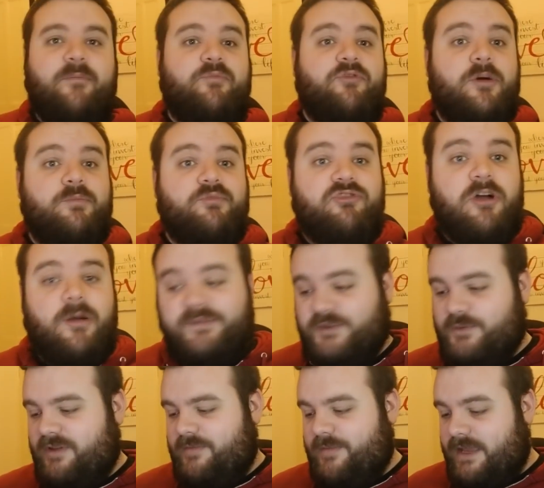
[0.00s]
it i brought
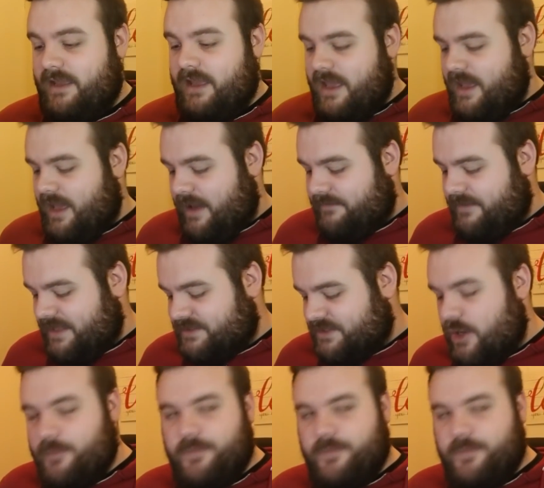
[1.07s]
props with me i've yet to